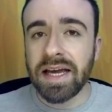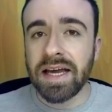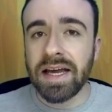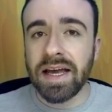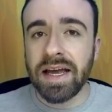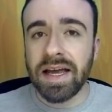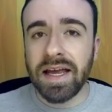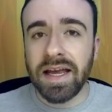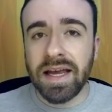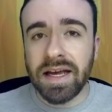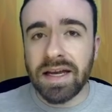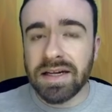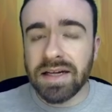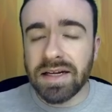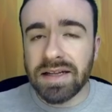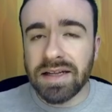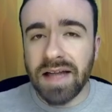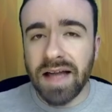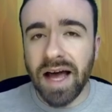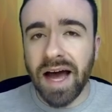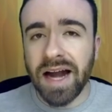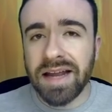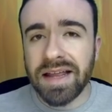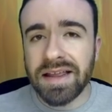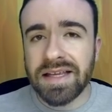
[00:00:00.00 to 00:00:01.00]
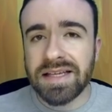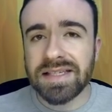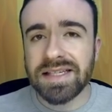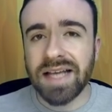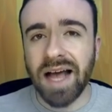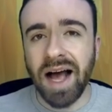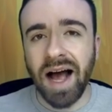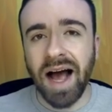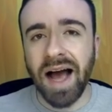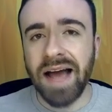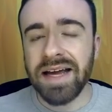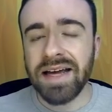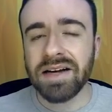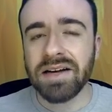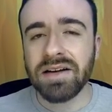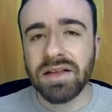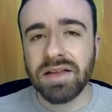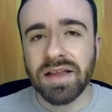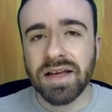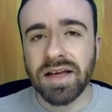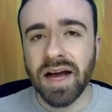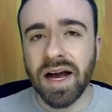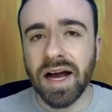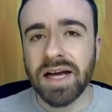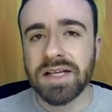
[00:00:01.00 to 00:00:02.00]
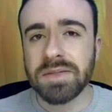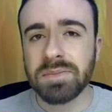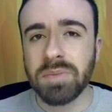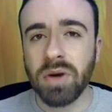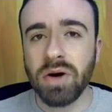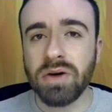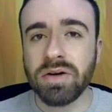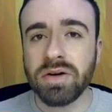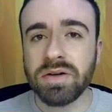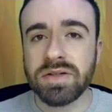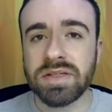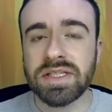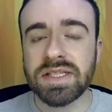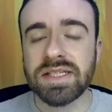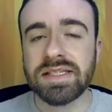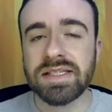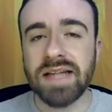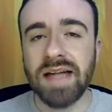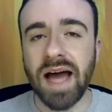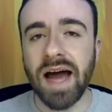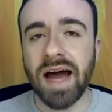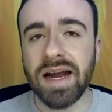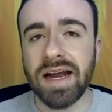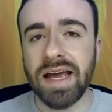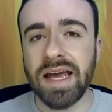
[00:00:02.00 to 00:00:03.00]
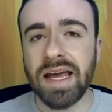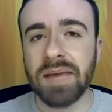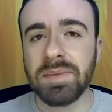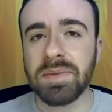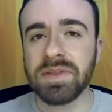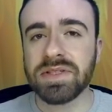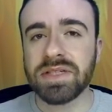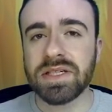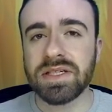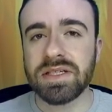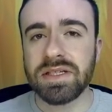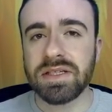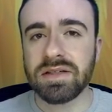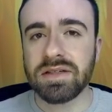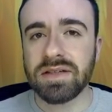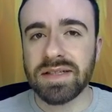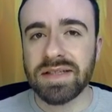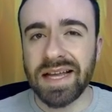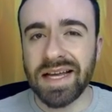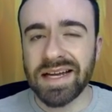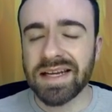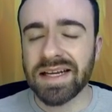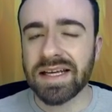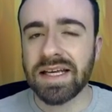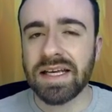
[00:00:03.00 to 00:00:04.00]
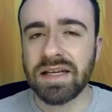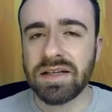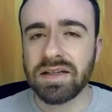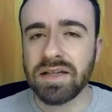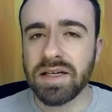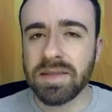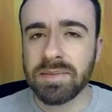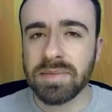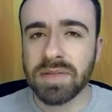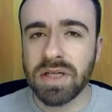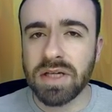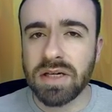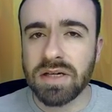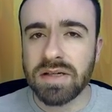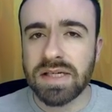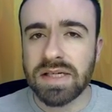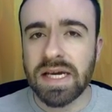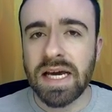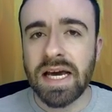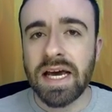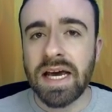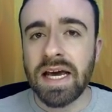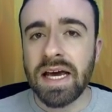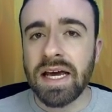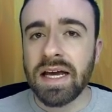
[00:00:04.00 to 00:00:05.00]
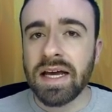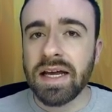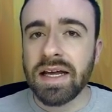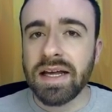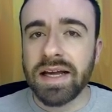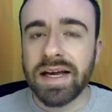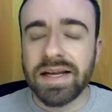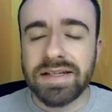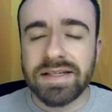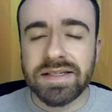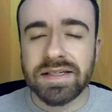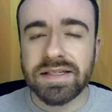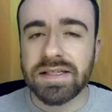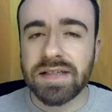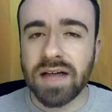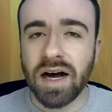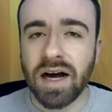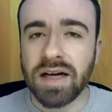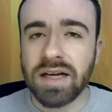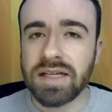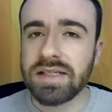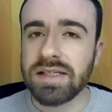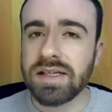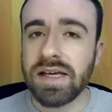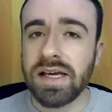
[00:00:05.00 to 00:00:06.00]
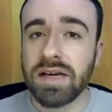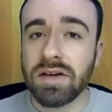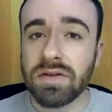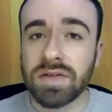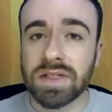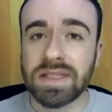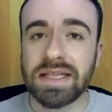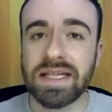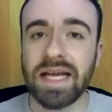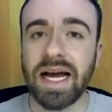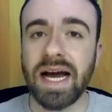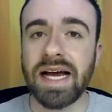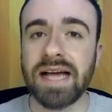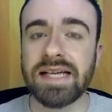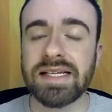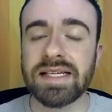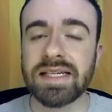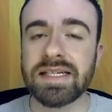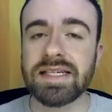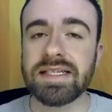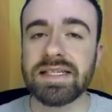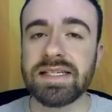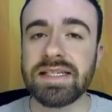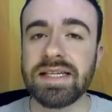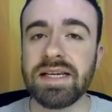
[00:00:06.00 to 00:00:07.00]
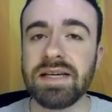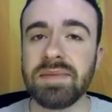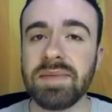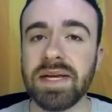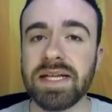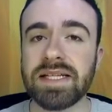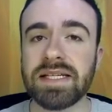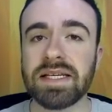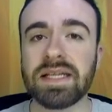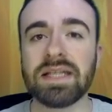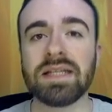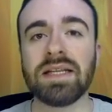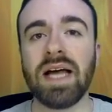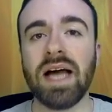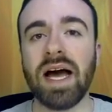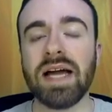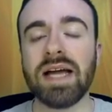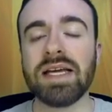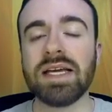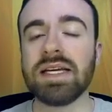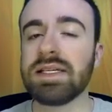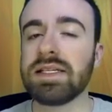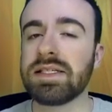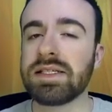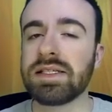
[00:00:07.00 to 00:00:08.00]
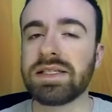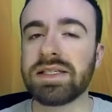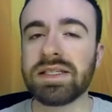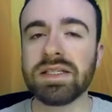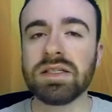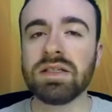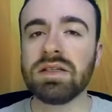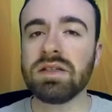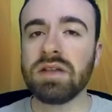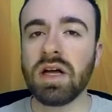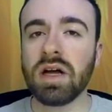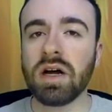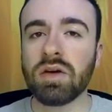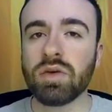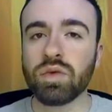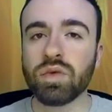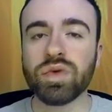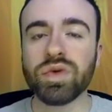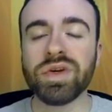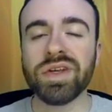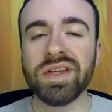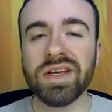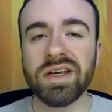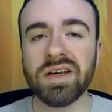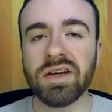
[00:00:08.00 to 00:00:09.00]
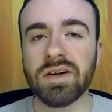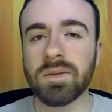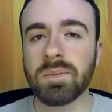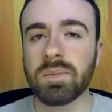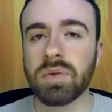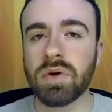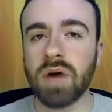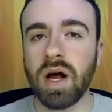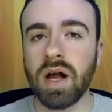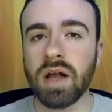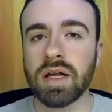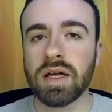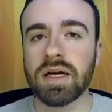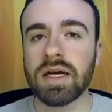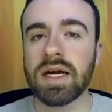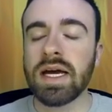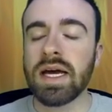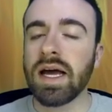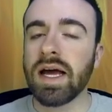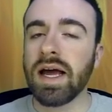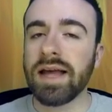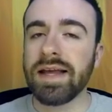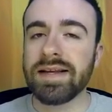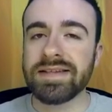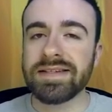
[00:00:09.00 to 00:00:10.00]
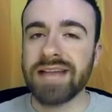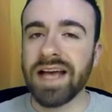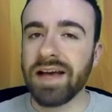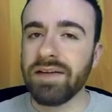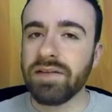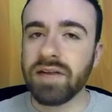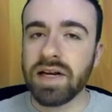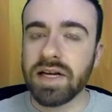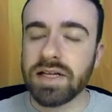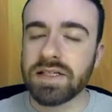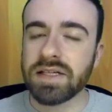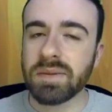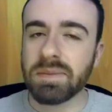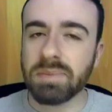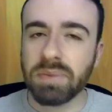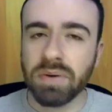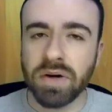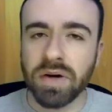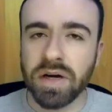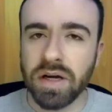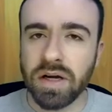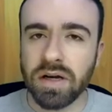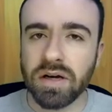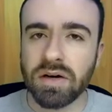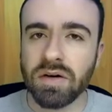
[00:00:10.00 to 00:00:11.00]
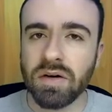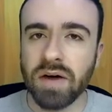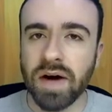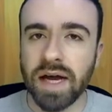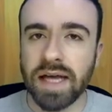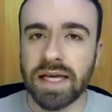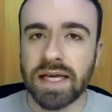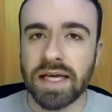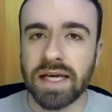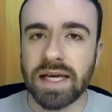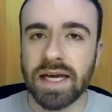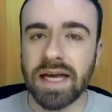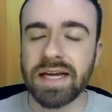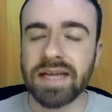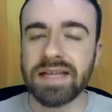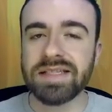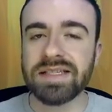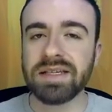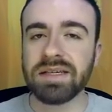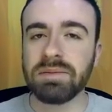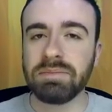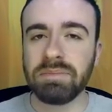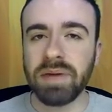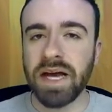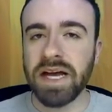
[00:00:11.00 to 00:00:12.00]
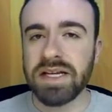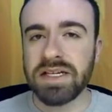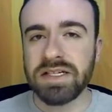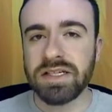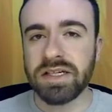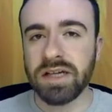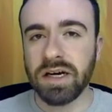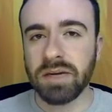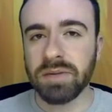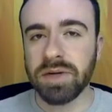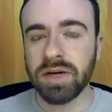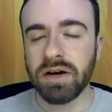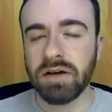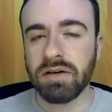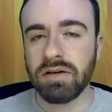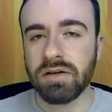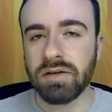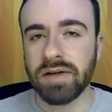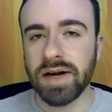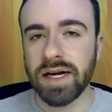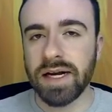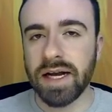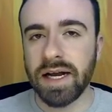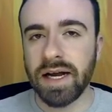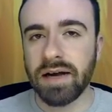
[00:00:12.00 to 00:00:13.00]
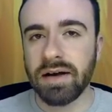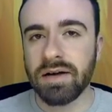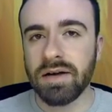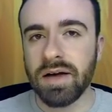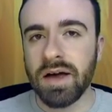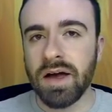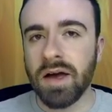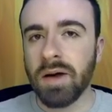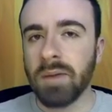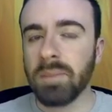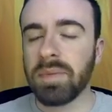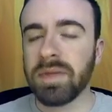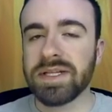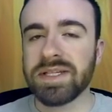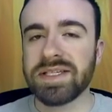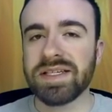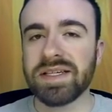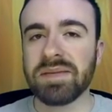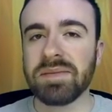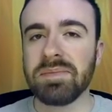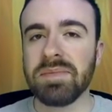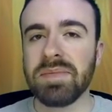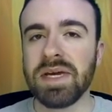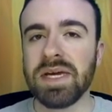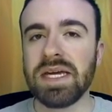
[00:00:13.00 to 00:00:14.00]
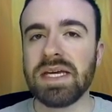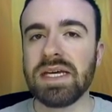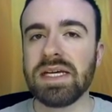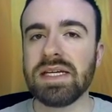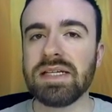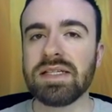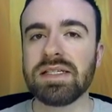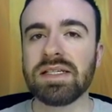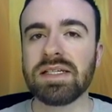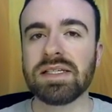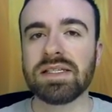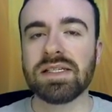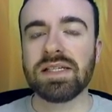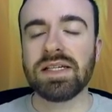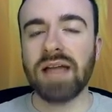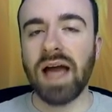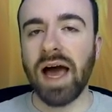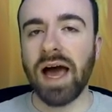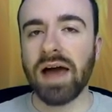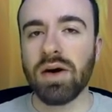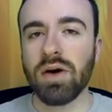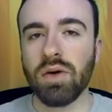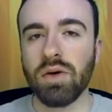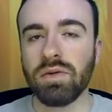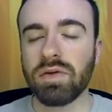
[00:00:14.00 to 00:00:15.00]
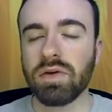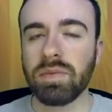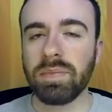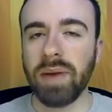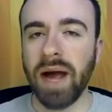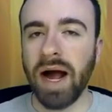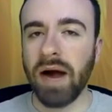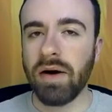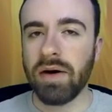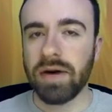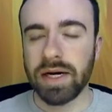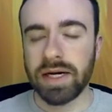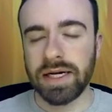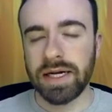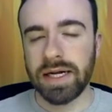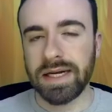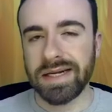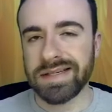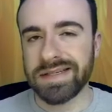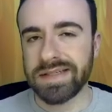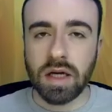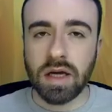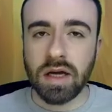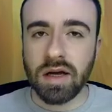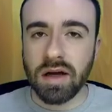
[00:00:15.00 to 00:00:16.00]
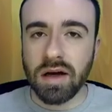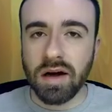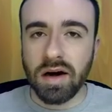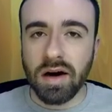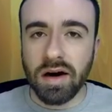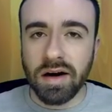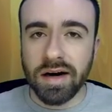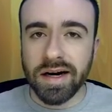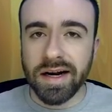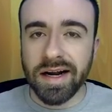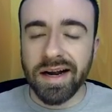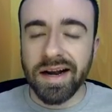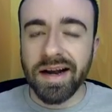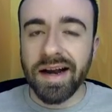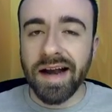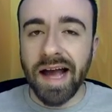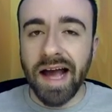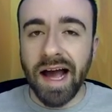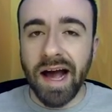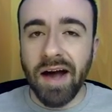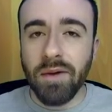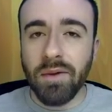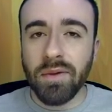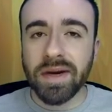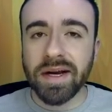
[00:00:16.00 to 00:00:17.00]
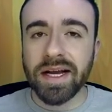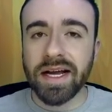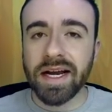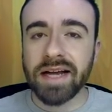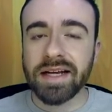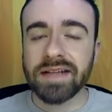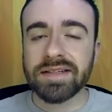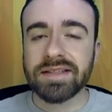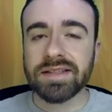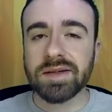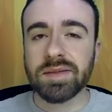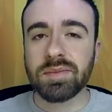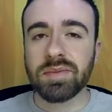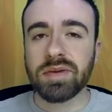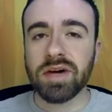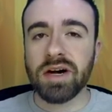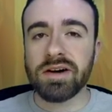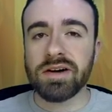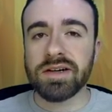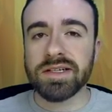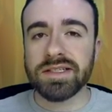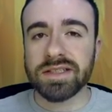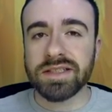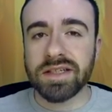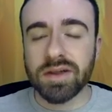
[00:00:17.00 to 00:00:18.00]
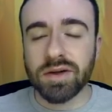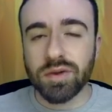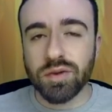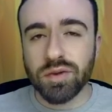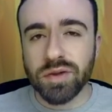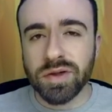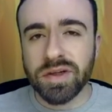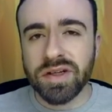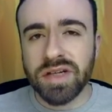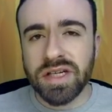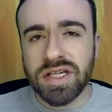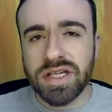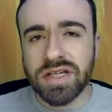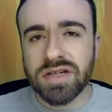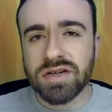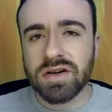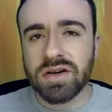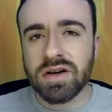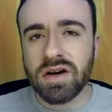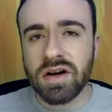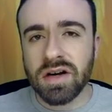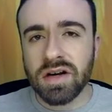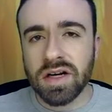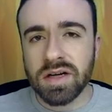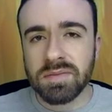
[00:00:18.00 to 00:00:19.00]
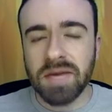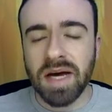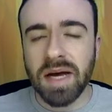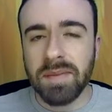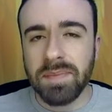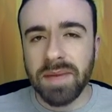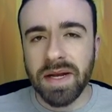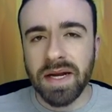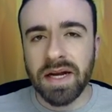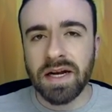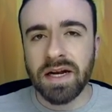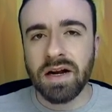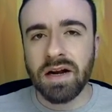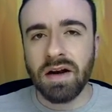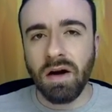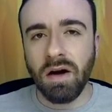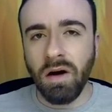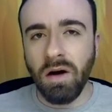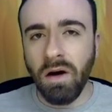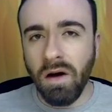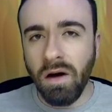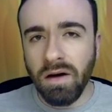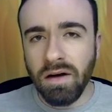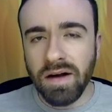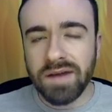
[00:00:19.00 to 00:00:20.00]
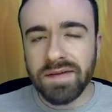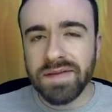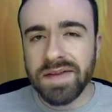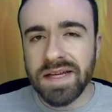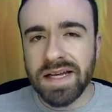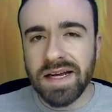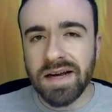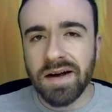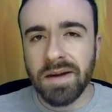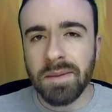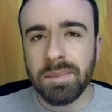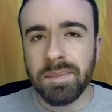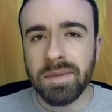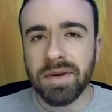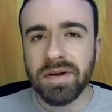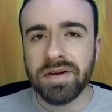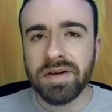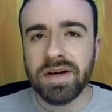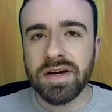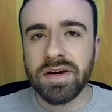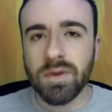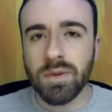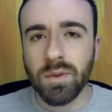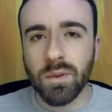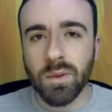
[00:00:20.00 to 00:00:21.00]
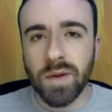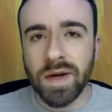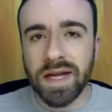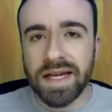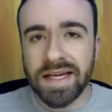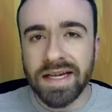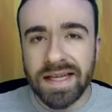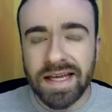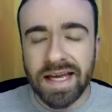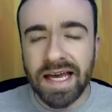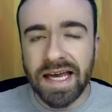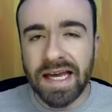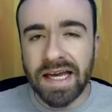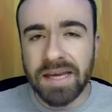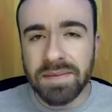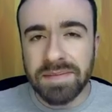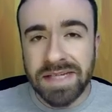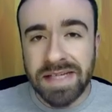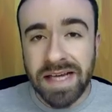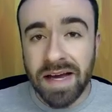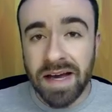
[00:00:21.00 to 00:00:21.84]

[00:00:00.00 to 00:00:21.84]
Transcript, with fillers: and a lot of these high health guys, Poco's just not able to deal a lot of killing blows. It's just honestly, he relies on his teammates a lot. He's still a really good brawler, 7 is a pretty good ranking, and he's the best jam carrier right now, but to me, he's just not overpowered in any sense. All right, and now we're getting to some brawlers that are really strong, in my opinion, and all have the ability to win games